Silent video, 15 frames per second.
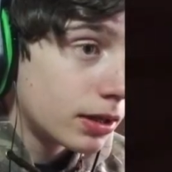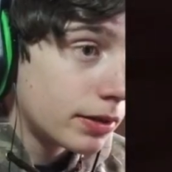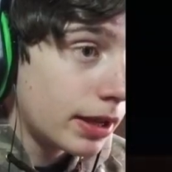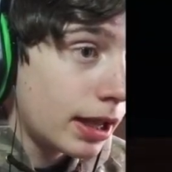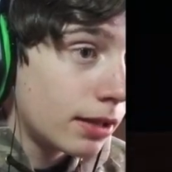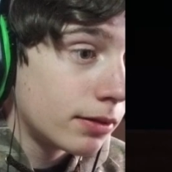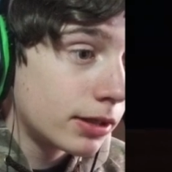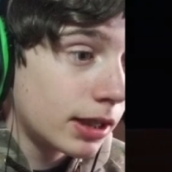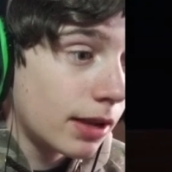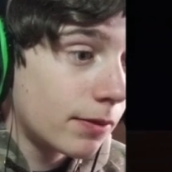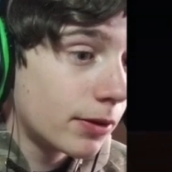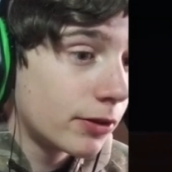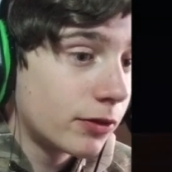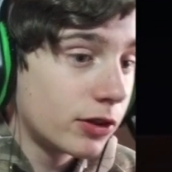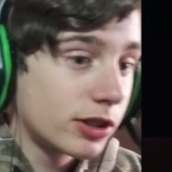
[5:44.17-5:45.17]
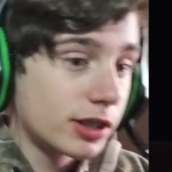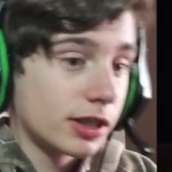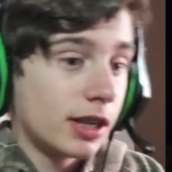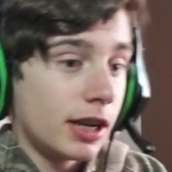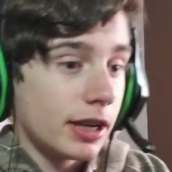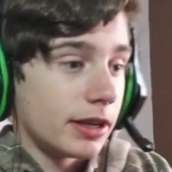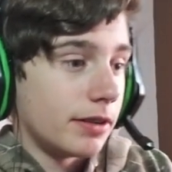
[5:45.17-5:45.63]
yeah, let's have our first
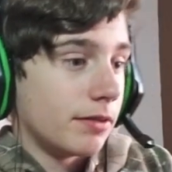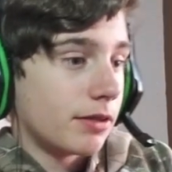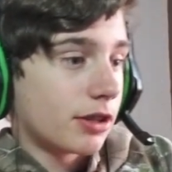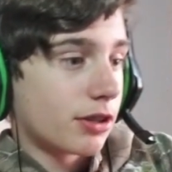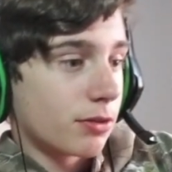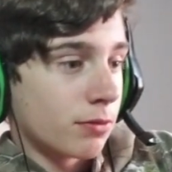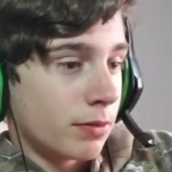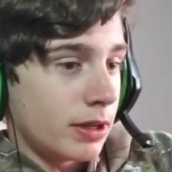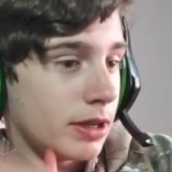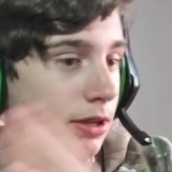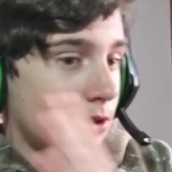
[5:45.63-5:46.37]
night. Sweet